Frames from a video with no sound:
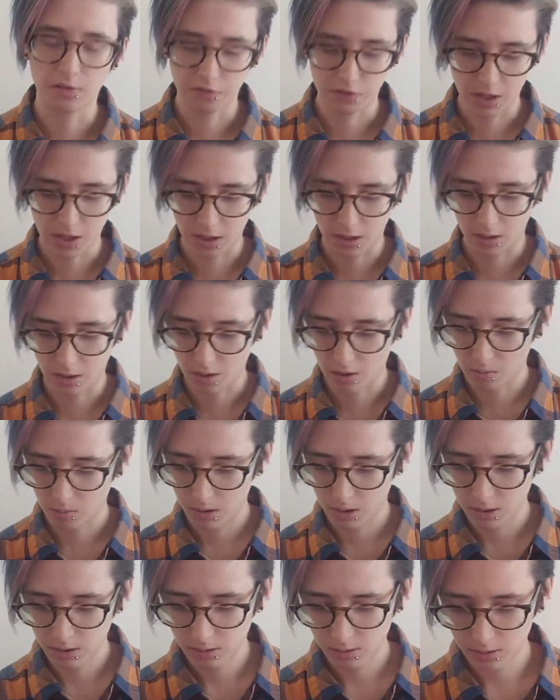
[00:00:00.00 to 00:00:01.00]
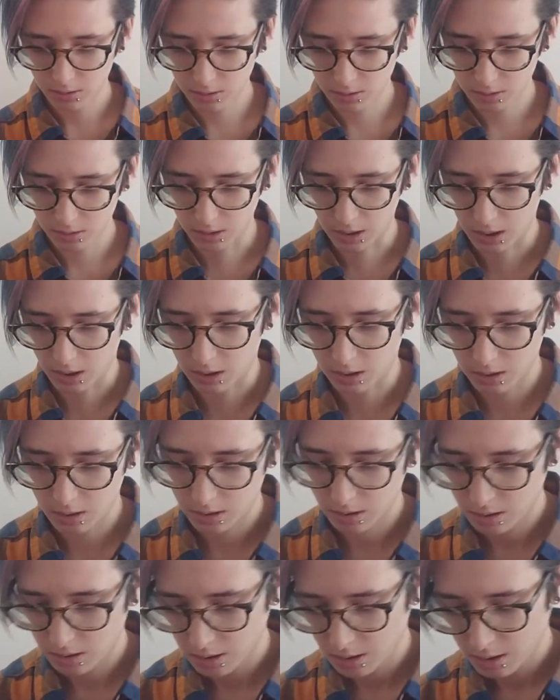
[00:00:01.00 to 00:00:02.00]
of letting go is. Like,
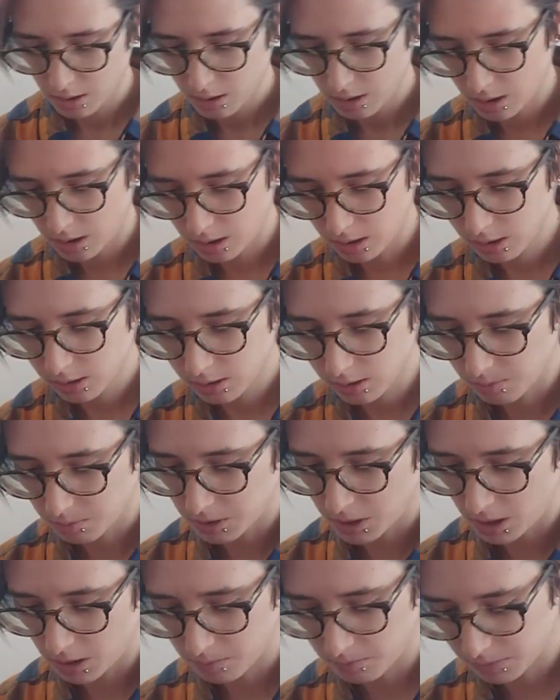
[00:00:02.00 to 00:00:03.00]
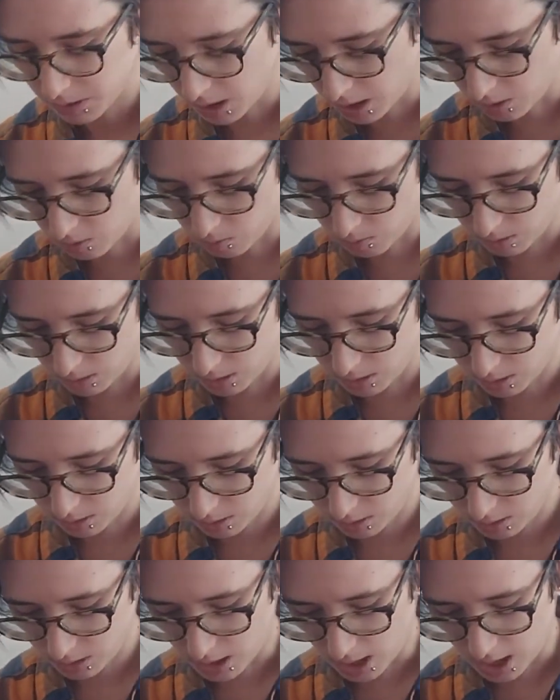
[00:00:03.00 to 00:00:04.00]
I think sometimes I don't
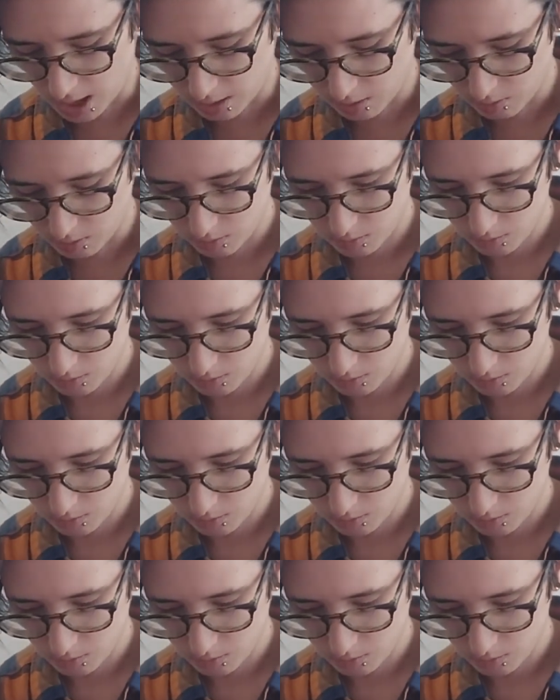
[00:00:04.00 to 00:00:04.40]
get